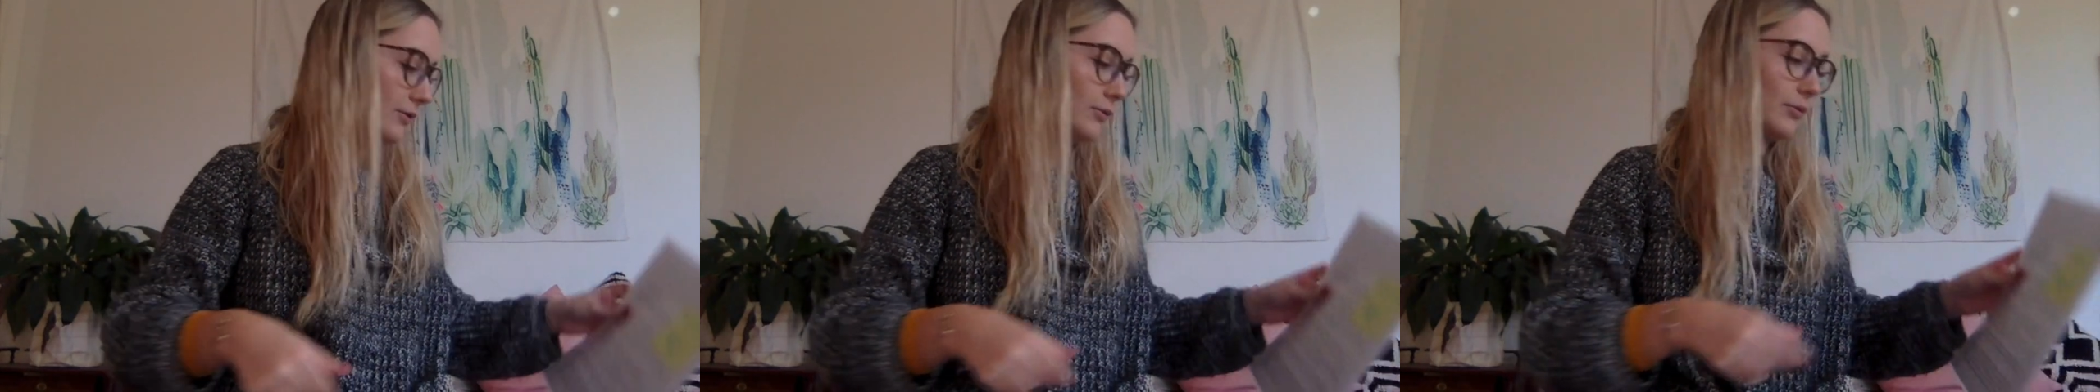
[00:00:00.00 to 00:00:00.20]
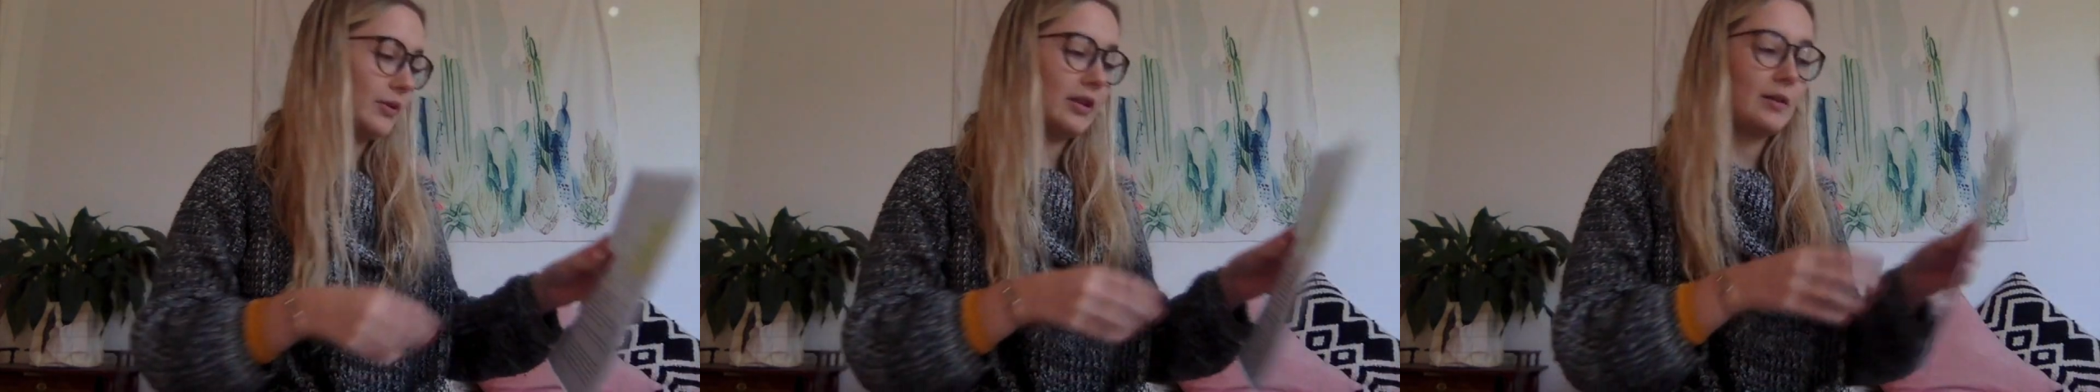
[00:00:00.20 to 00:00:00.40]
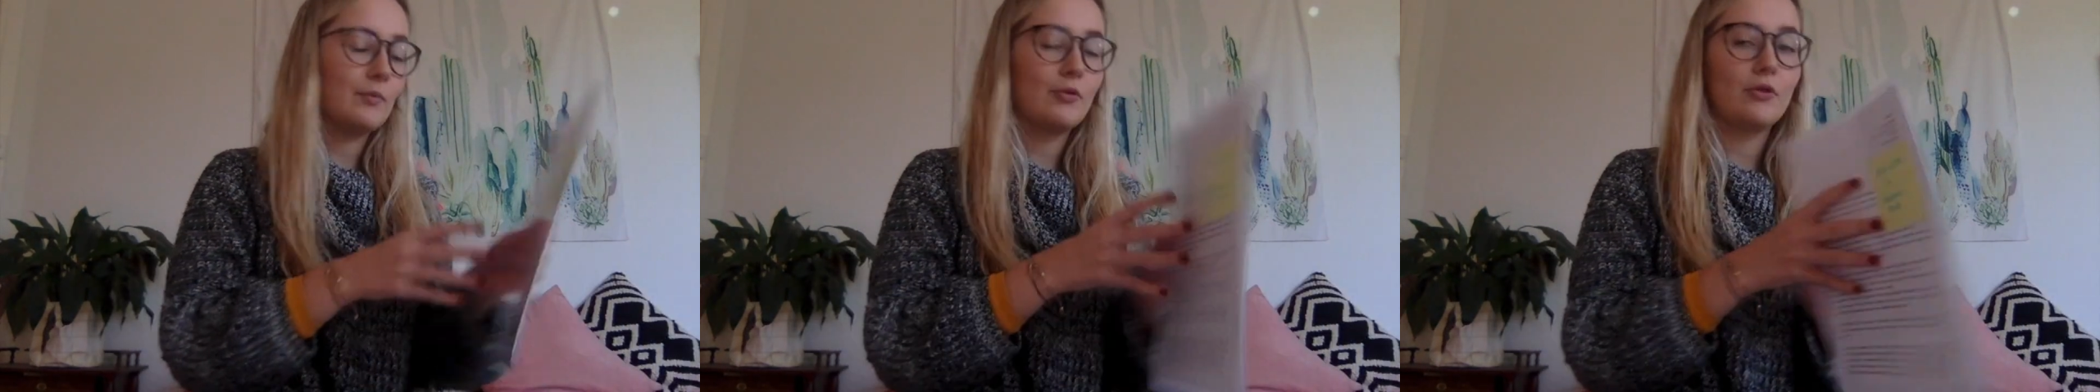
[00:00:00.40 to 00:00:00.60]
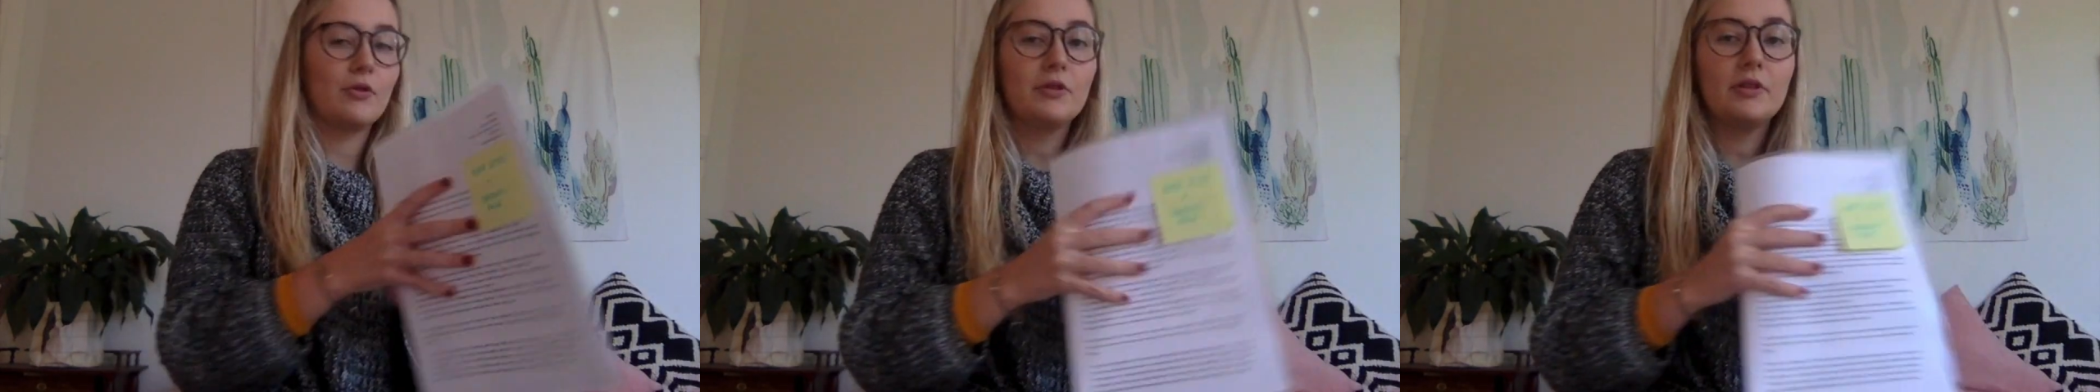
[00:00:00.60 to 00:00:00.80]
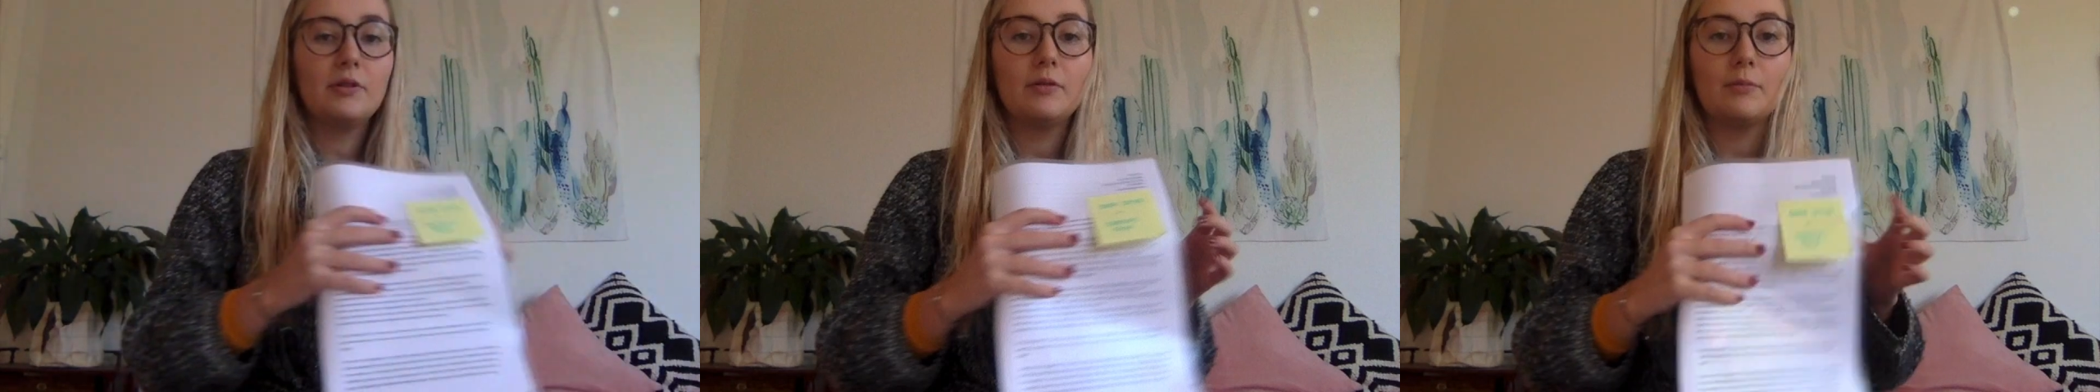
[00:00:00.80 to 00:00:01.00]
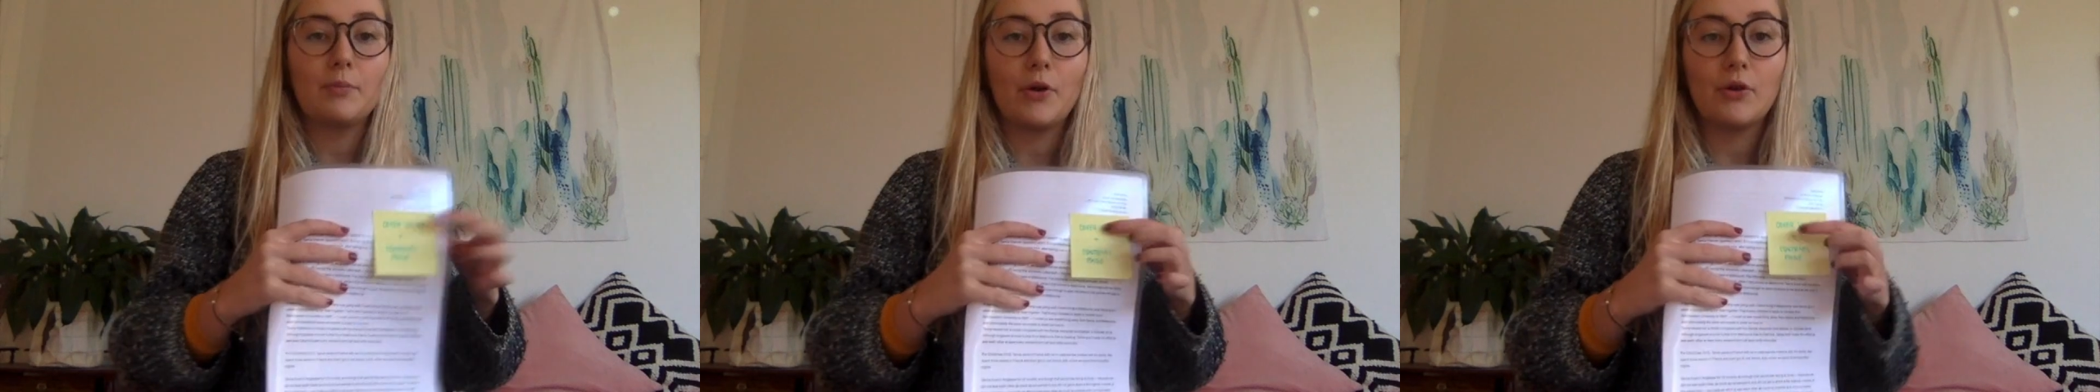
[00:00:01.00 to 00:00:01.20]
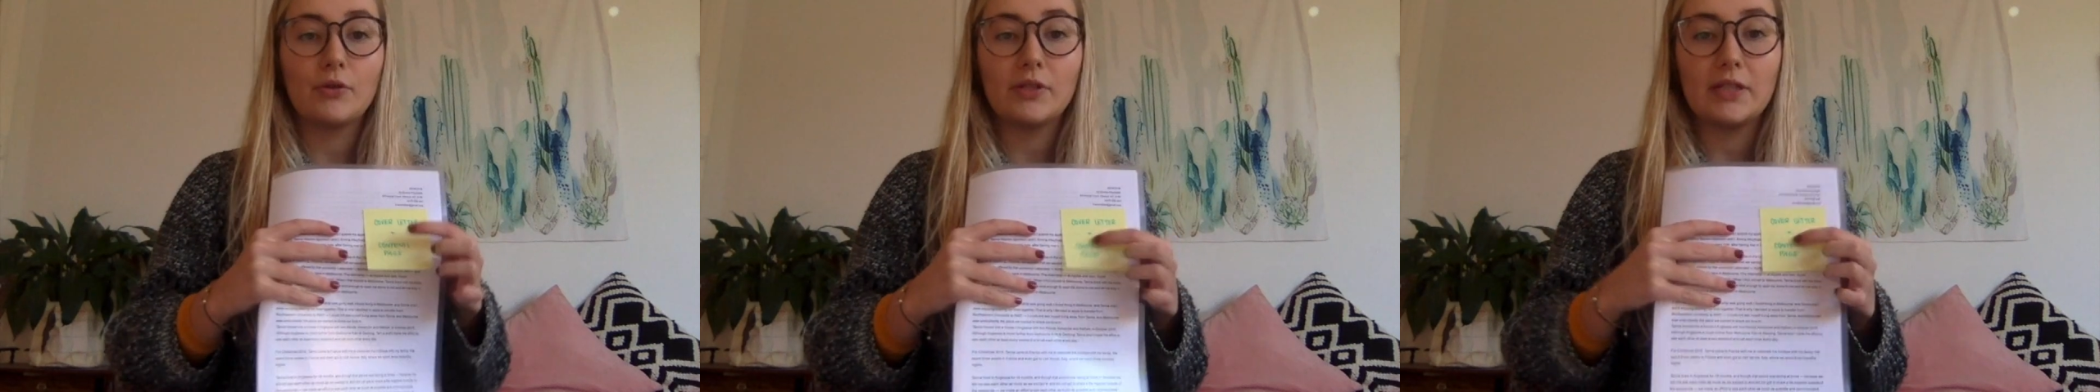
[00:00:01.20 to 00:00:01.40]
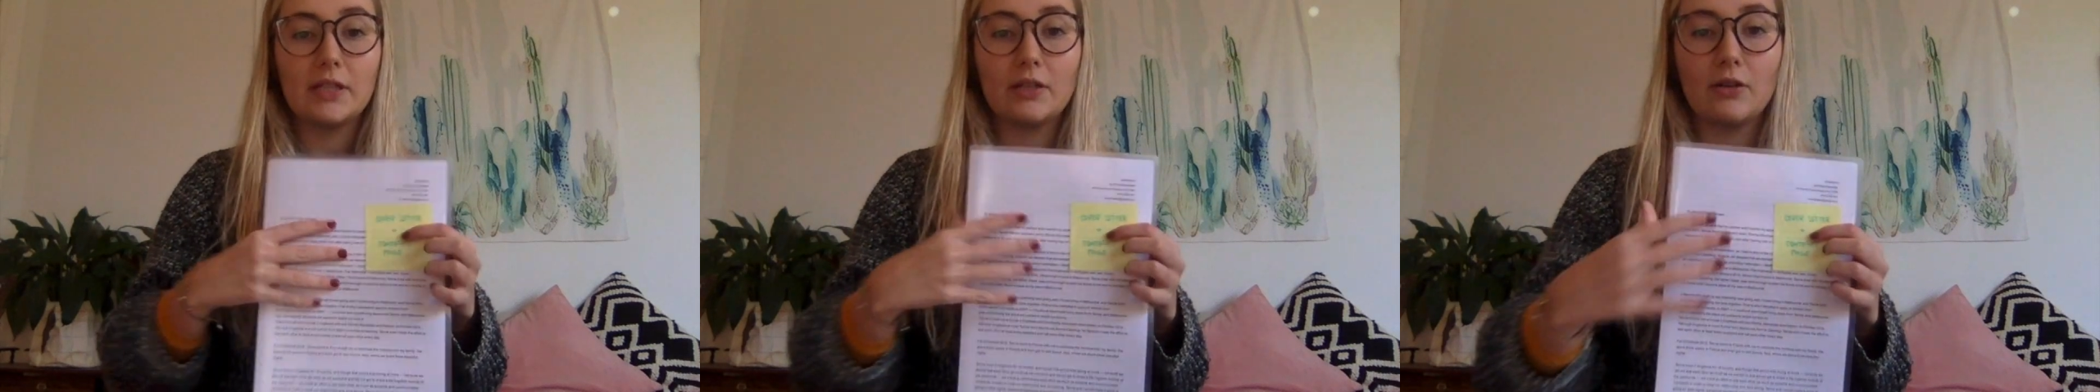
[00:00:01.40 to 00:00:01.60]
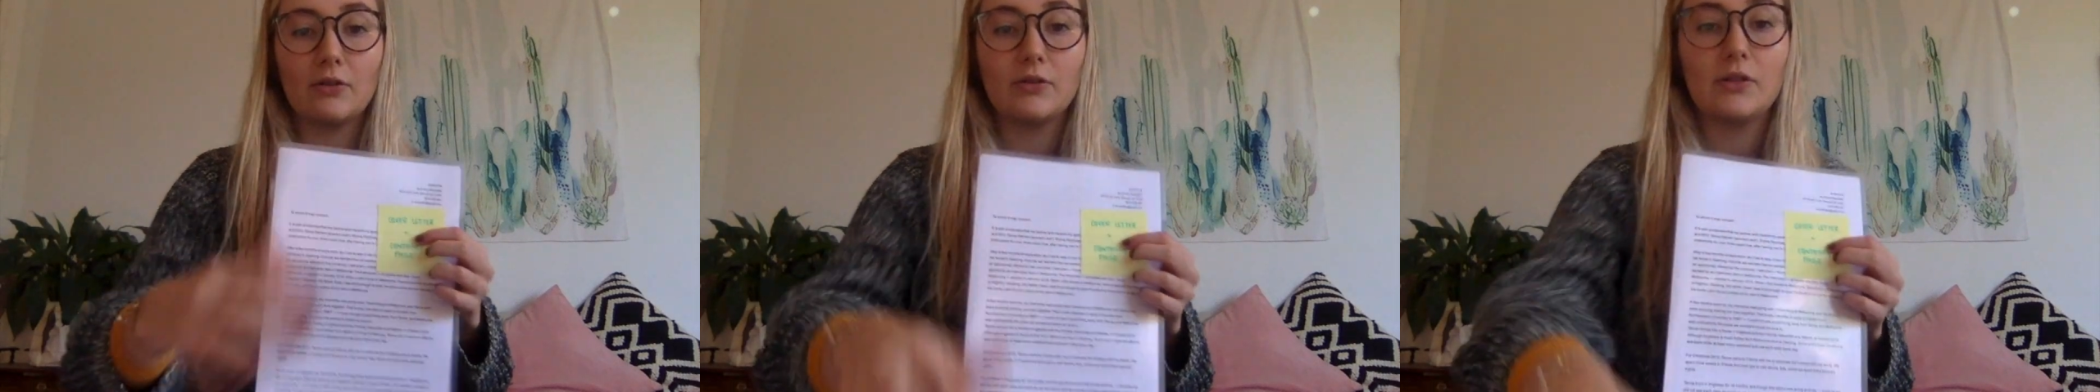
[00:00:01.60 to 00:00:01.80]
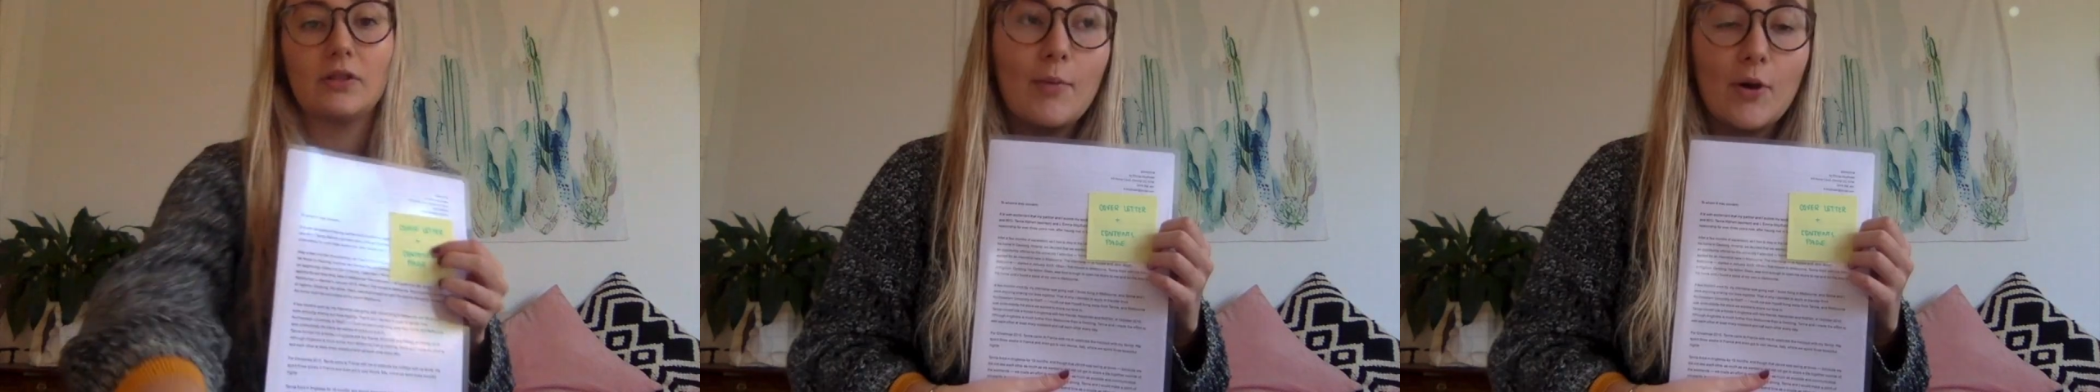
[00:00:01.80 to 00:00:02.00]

really important, post-it notes.